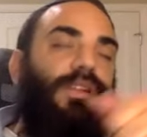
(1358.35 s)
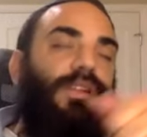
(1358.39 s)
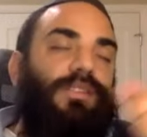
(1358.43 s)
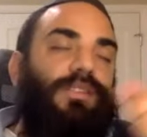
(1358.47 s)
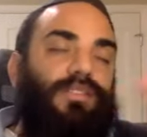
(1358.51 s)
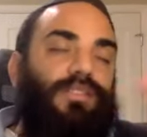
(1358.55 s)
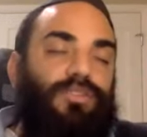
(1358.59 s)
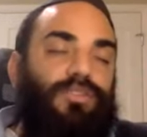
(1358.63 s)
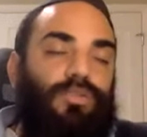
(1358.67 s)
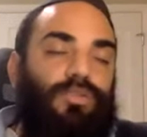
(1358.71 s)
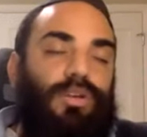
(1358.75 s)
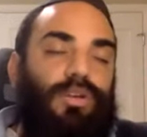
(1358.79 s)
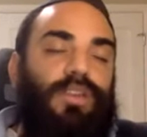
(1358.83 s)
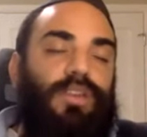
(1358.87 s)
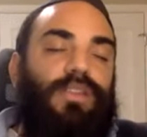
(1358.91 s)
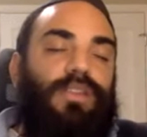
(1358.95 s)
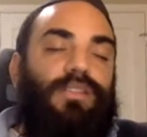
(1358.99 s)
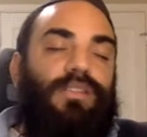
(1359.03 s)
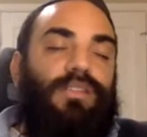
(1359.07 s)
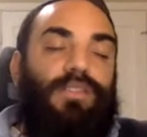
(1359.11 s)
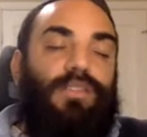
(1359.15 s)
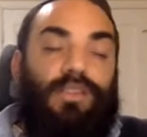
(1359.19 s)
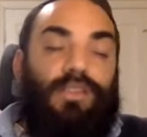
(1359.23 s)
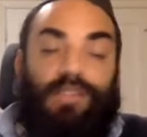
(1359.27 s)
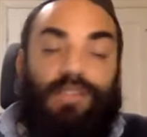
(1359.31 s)
It's a chuka
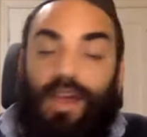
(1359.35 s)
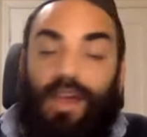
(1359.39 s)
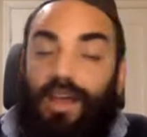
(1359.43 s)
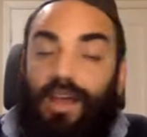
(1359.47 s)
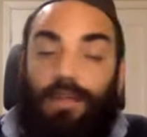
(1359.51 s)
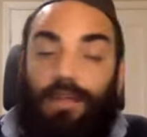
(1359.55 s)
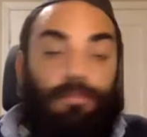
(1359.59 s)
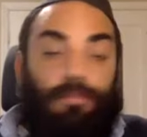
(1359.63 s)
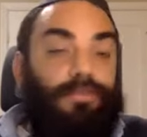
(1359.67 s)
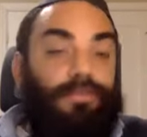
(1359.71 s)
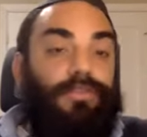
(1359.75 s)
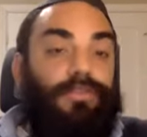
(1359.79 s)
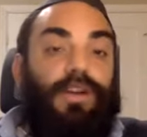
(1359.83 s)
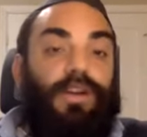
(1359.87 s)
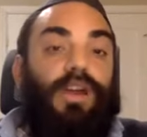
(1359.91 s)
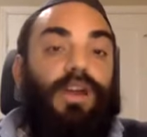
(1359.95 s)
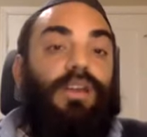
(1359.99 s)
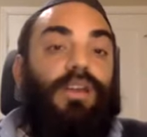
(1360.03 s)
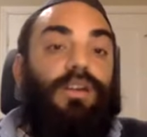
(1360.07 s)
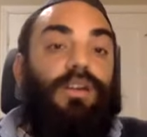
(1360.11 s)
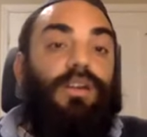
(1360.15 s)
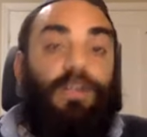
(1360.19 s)
that says, I am fine.